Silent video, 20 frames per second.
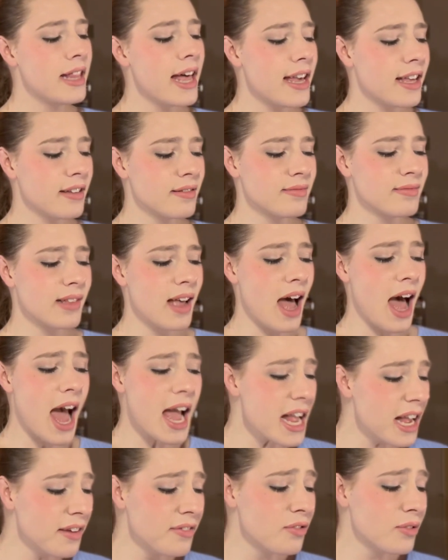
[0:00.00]
Like,
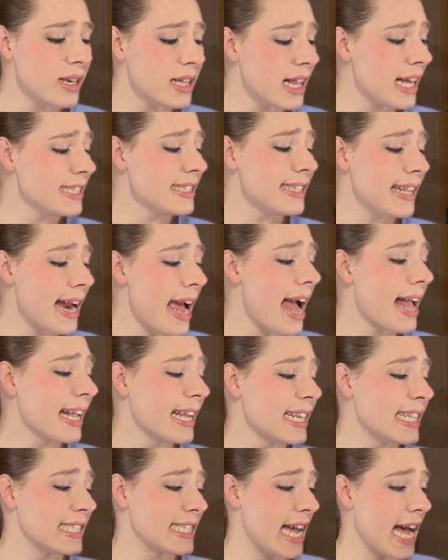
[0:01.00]
I have realized that
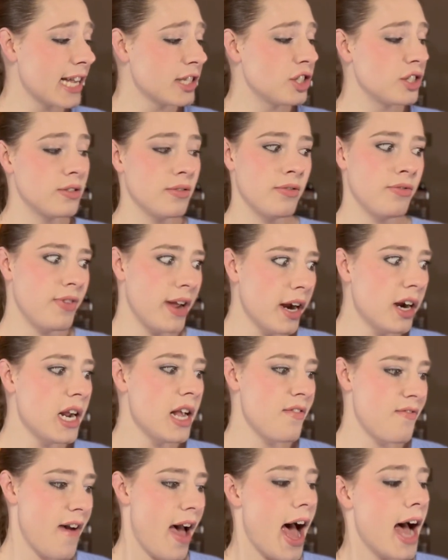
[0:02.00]
I get attached
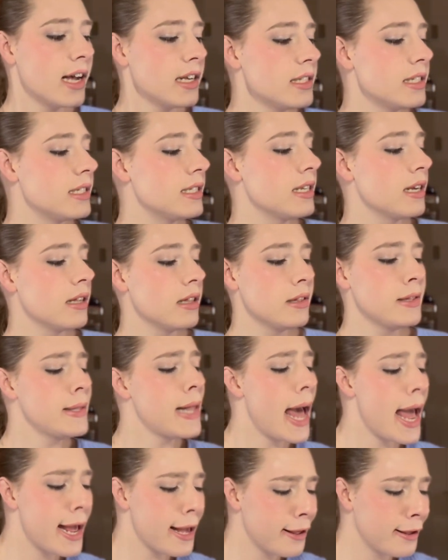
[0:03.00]
very fast,
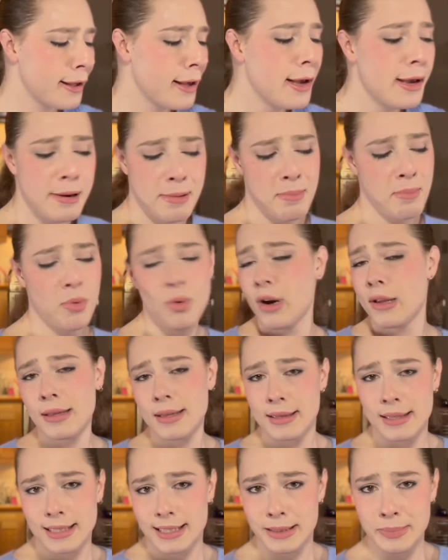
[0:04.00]
like
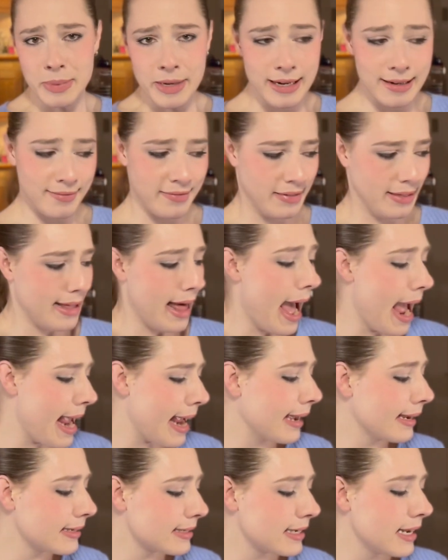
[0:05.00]
more than the speed of
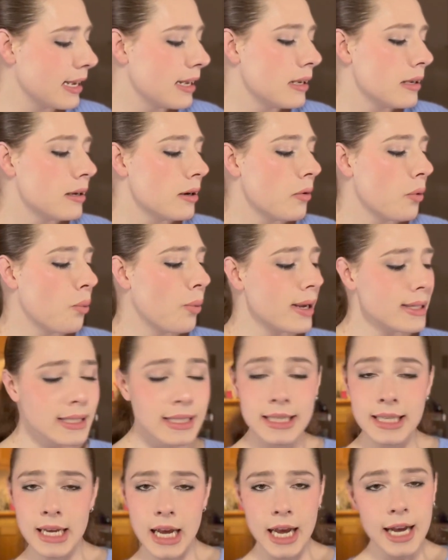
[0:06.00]
light.
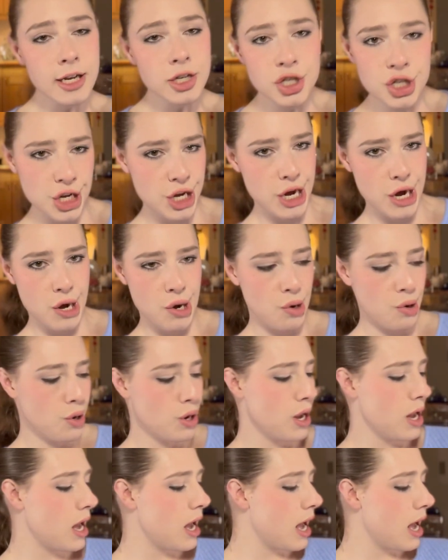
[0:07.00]
What's the issue?